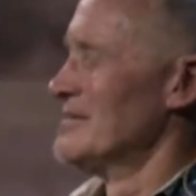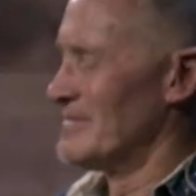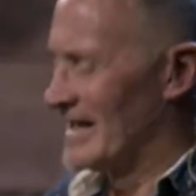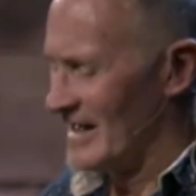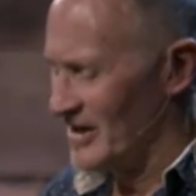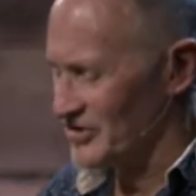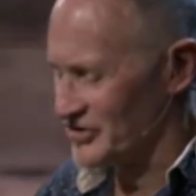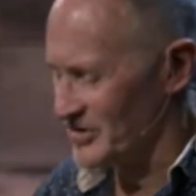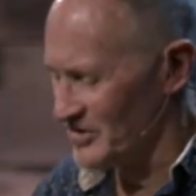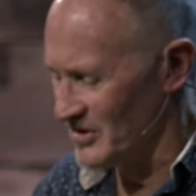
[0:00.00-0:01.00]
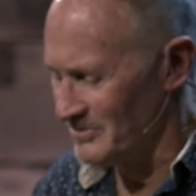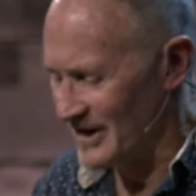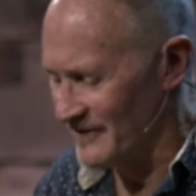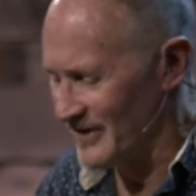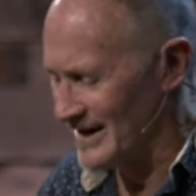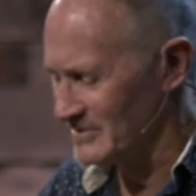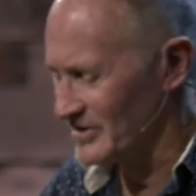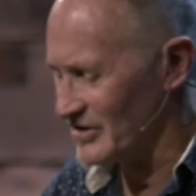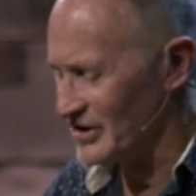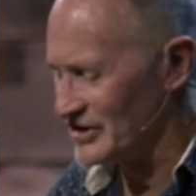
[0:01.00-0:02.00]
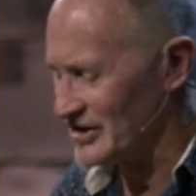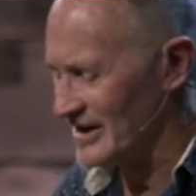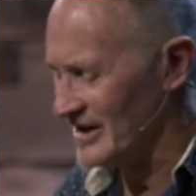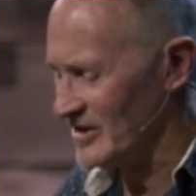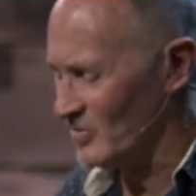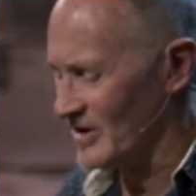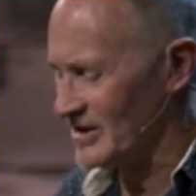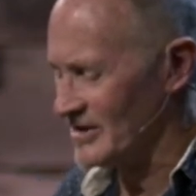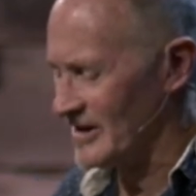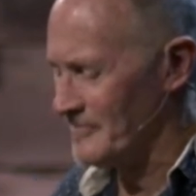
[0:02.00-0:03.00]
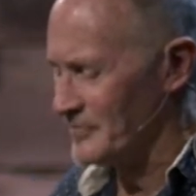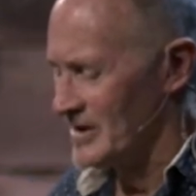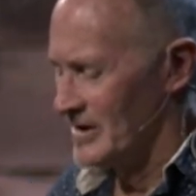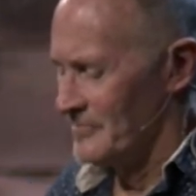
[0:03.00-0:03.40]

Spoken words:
my household, my family, the day, and whatnot.